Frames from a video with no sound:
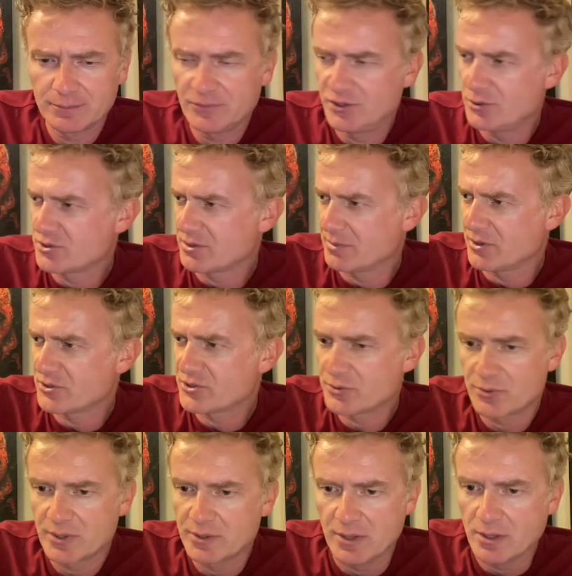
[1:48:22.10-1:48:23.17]
do some other
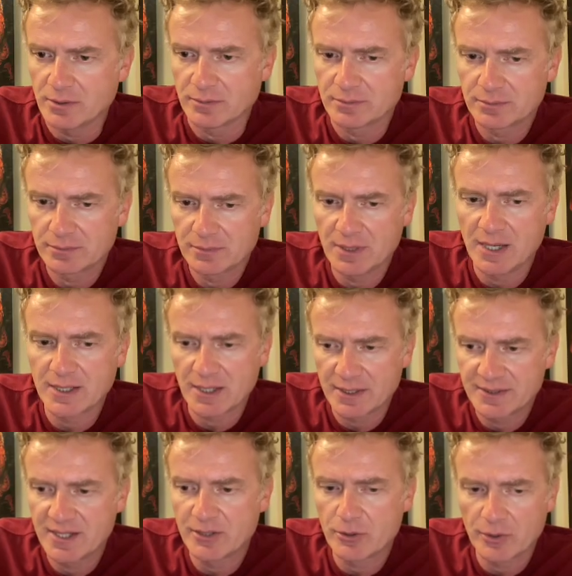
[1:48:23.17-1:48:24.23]
story? No, I got
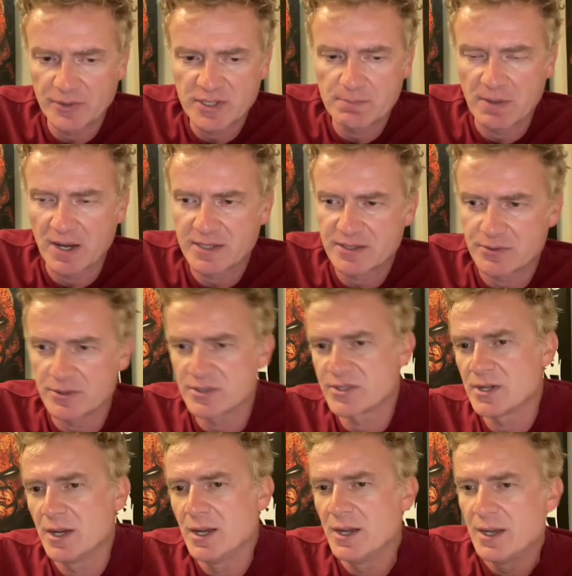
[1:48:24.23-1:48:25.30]
to take on these
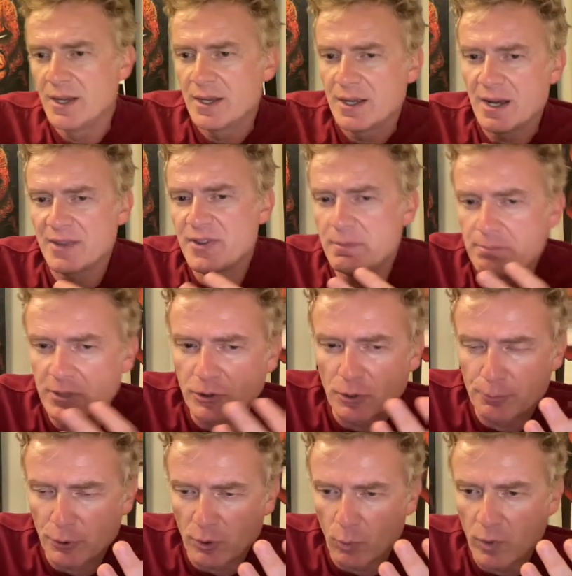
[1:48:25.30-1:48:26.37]
bastards. I think
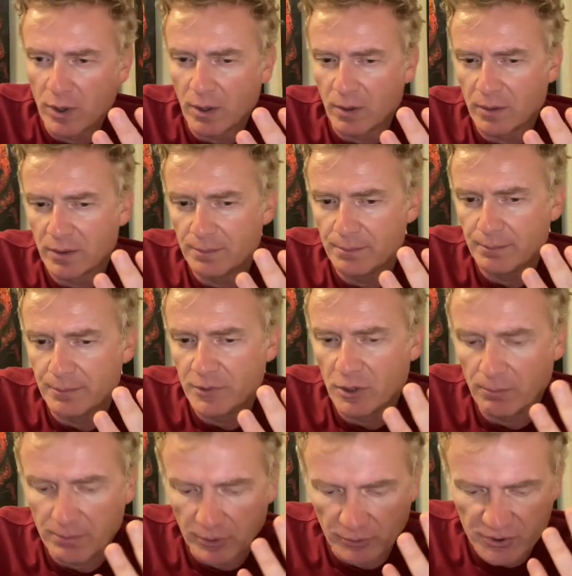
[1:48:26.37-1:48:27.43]
Miller put it well. And,
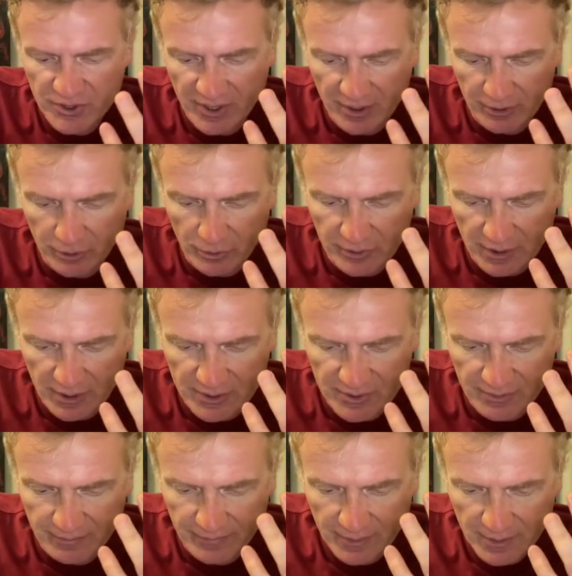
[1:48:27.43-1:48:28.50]
Miller said it along the lines
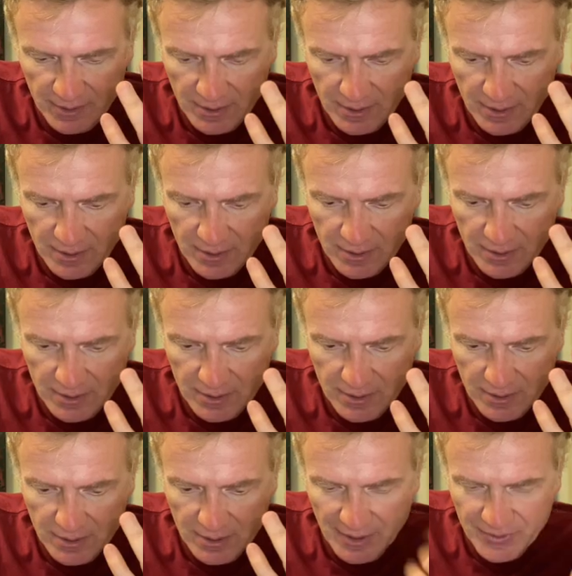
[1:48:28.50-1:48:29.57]
of,
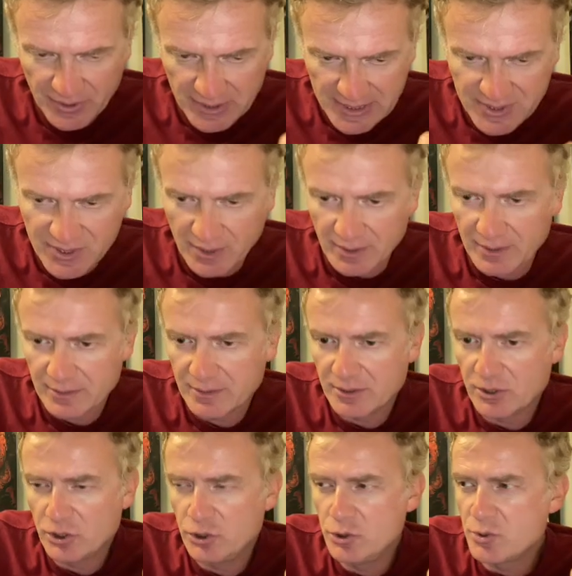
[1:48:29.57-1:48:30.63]
I think he said it,
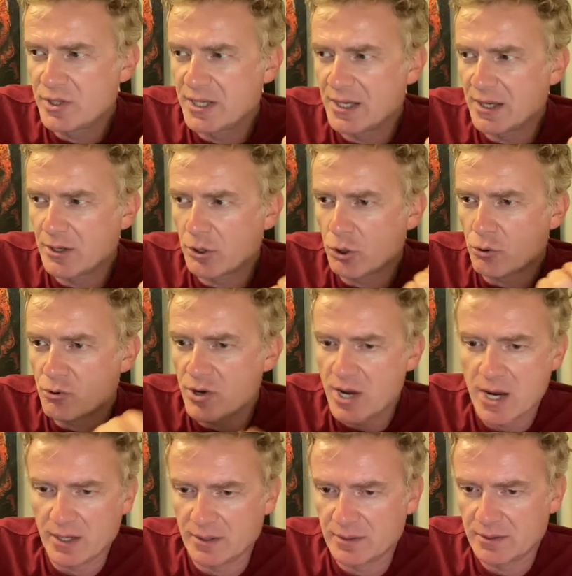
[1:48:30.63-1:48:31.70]
you can't
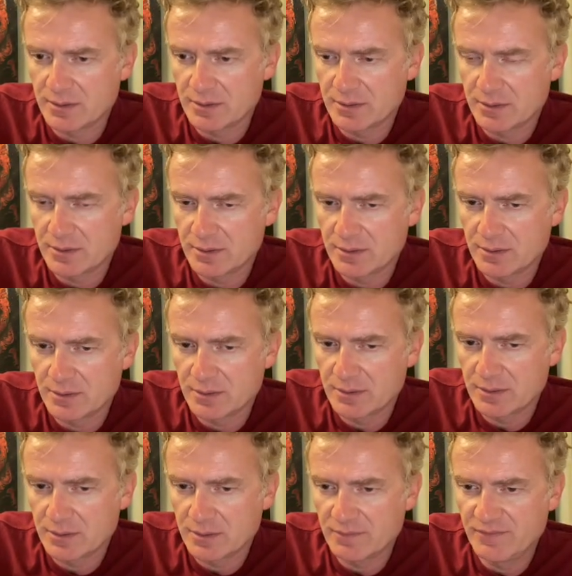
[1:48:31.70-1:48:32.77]
create
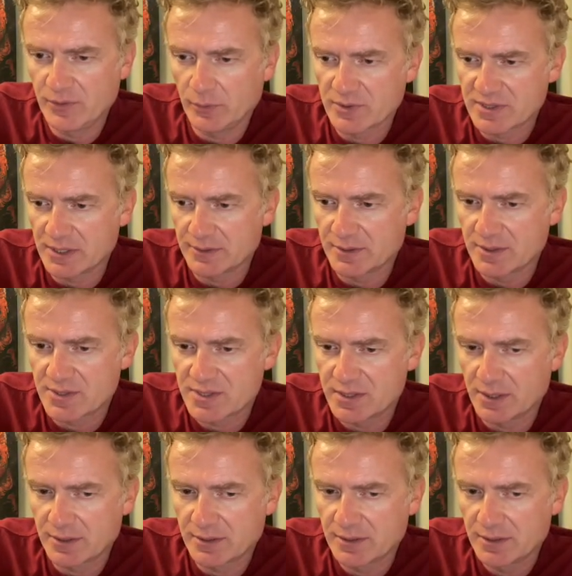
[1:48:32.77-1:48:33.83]
villains like this.
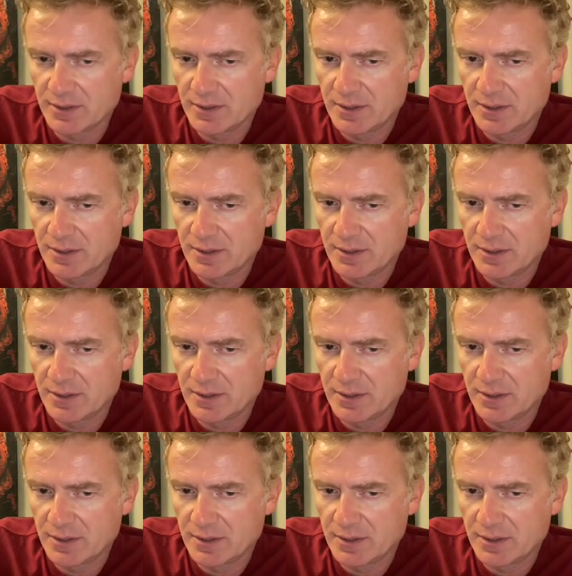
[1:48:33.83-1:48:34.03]
Like,